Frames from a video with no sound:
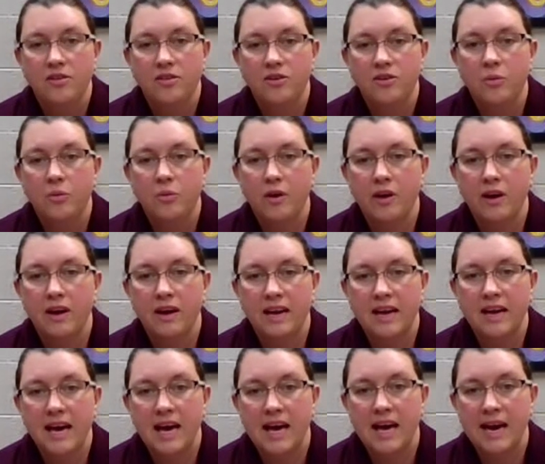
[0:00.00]
So we're
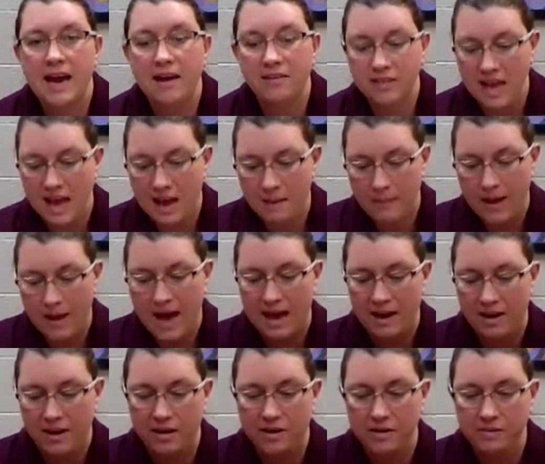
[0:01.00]
gonna cut out that
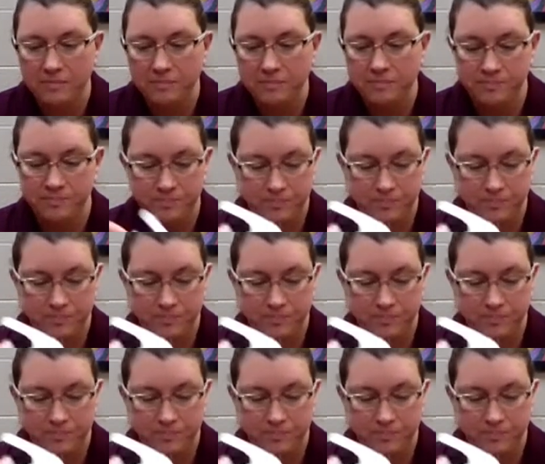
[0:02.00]
pattern